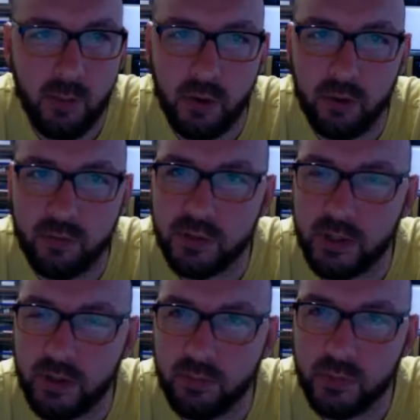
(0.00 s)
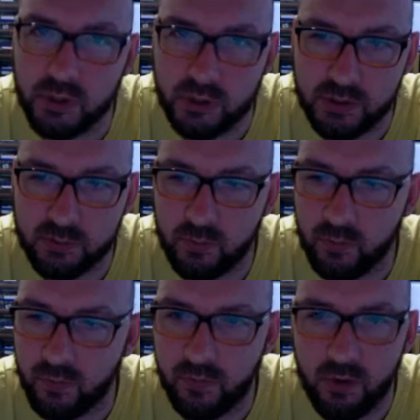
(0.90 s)
But obviously just
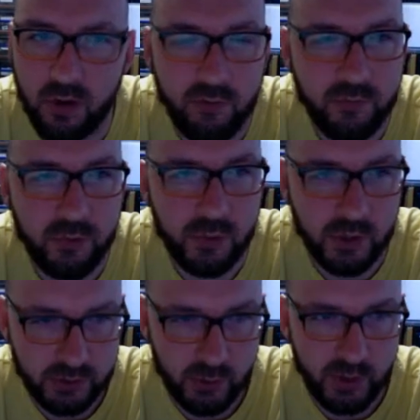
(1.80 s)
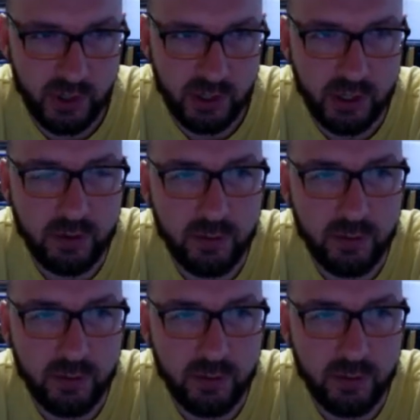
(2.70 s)
flying through this quickly,